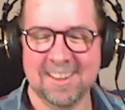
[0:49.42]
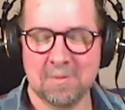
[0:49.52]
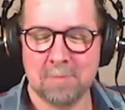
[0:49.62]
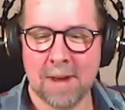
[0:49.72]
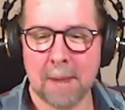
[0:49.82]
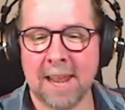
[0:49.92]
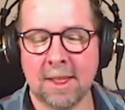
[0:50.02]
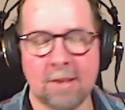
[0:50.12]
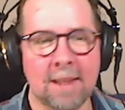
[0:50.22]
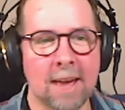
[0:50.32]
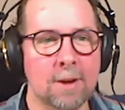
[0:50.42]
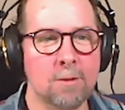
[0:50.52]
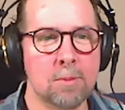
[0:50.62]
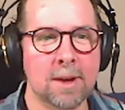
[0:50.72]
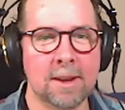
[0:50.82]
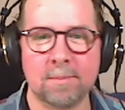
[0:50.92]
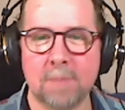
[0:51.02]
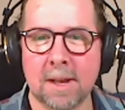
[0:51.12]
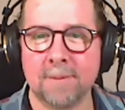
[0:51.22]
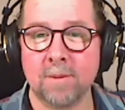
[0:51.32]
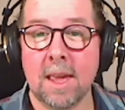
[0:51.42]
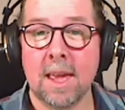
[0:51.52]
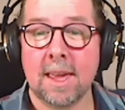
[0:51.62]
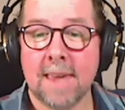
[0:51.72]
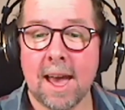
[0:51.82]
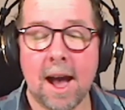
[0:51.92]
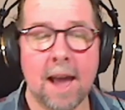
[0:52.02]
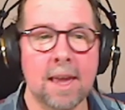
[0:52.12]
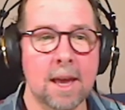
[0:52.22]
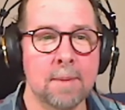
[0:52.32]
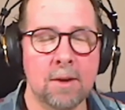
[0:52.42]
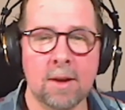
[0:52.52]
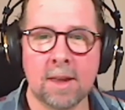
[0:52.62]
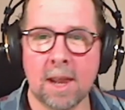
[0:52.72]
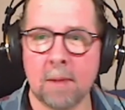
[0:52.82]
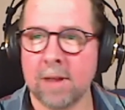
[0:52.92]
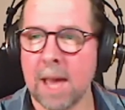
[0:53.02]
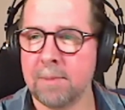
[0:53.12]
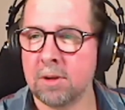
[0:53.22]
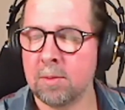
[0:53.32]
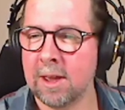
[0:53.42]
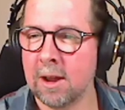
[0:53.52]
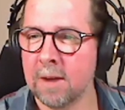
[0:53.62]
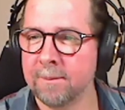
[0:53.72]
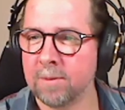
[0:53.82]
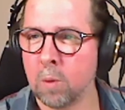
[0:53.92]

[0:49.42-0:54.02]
But I'm not in the Slack, so never mind. But yeah, hi, I'm Henrik, and I'm really happy to be here,